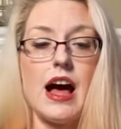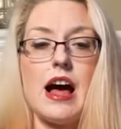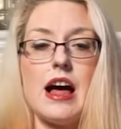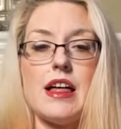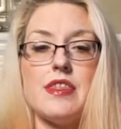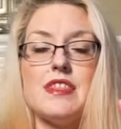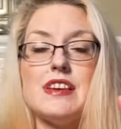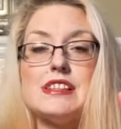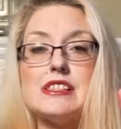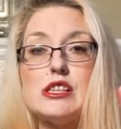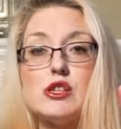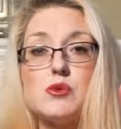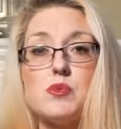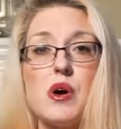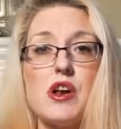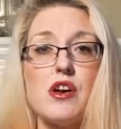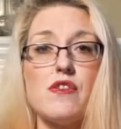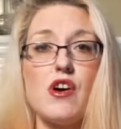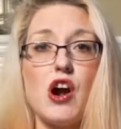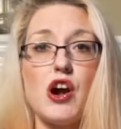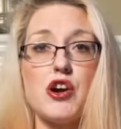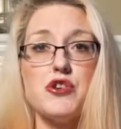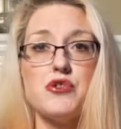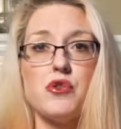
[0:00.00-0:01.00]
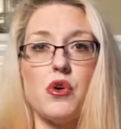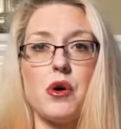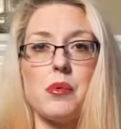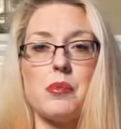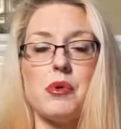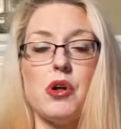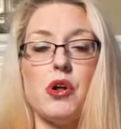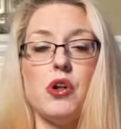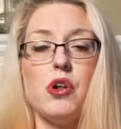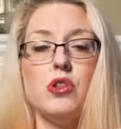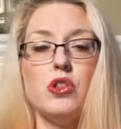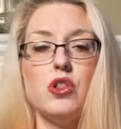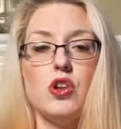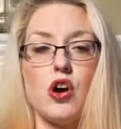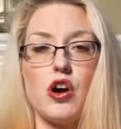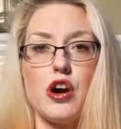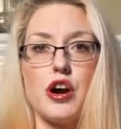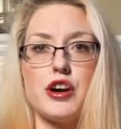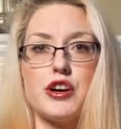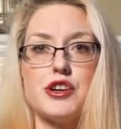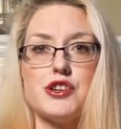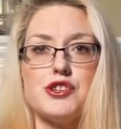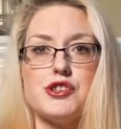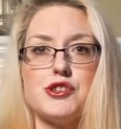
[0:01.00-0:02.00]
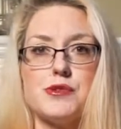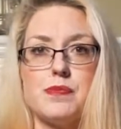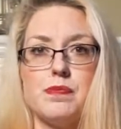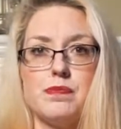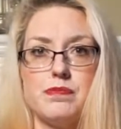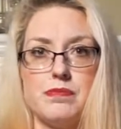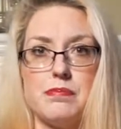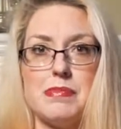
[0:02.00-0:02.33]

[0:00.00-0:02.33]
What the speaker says: This is one of our normal large